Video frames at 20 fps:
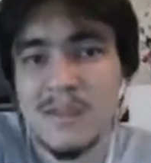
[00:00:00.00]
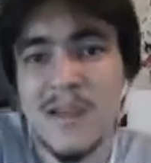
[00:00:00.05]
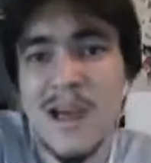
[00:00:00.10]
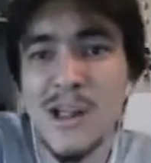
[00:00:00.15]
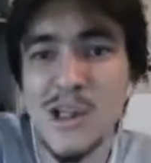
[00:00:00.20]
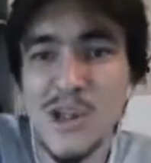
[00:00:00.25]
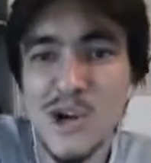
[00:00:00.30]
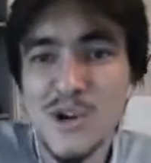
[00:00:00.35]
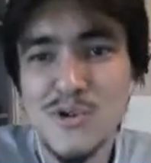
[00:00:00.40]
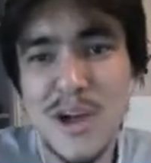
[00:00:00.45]

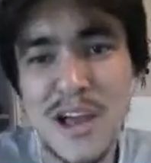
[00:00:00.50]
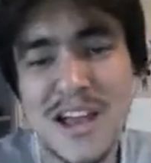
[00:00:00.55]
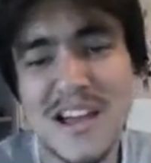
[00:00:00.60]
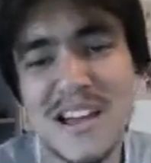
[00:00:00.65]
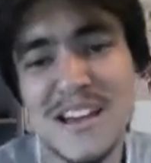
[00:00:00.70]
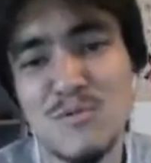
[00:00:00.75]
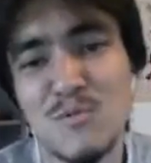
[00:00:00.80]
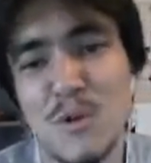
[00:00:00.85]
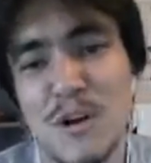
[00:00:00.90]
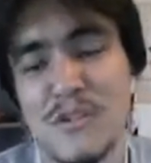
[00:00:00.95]
Hello
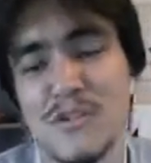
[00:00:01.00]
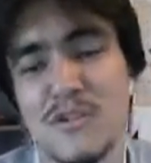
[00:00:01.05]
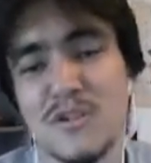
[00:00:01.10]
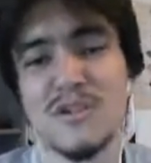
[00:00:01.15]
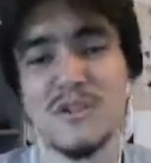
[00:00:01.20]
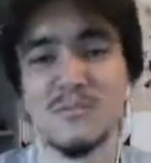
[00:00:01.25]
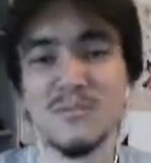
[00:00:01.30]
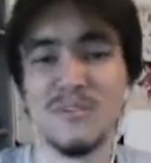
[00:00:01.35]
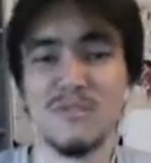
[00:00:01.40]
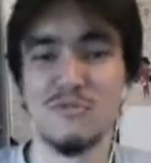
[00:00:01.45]
and
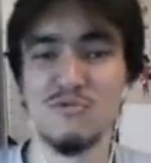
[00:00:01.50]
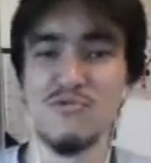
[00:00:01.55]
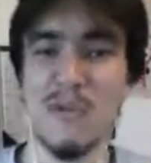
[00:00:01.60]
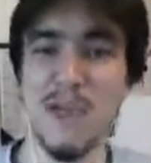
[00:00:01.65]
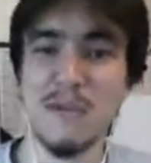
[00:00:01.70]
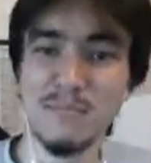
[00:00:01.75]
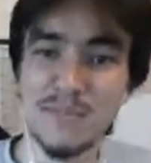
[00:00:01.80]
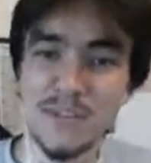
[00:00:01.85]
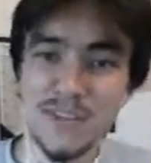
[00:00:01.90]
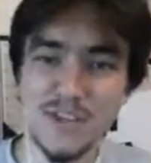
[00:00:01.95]
welcome to
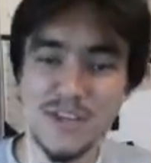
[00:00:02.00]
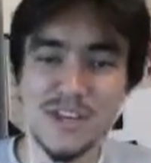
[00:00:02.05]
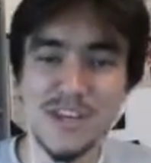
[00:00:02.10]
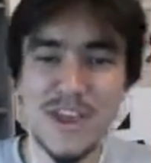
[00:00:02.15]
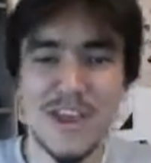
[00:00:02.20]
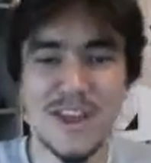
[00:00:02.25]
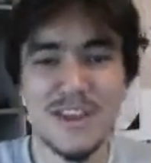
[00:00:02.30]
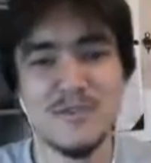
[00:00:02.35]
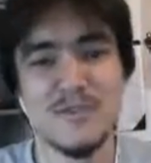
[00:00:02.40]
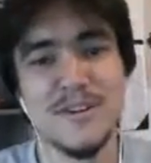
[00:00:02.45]

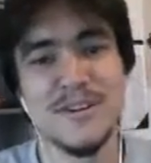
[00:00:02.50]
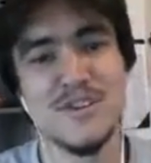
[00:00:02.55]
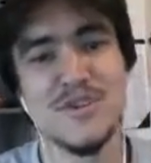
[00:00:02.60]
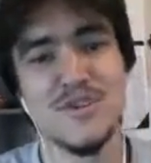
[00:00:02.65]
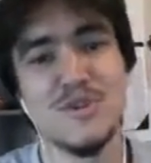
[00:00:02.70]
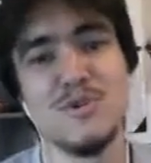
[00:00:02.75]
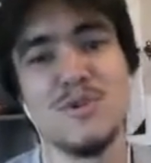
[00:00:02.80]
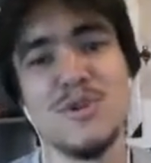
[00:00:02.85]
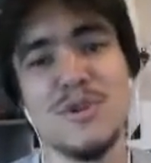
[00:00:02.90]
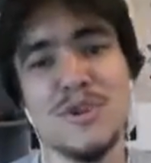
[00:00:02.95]

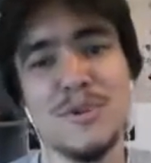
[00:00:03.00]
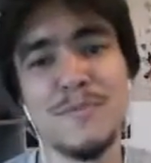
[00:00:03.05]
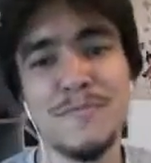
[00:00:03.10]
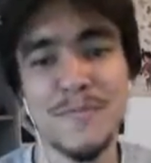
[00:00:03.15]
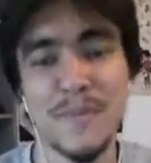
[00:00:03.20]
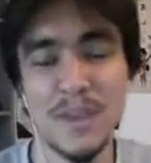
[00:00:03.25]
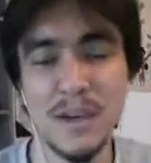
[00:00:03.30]
MTG808Junior.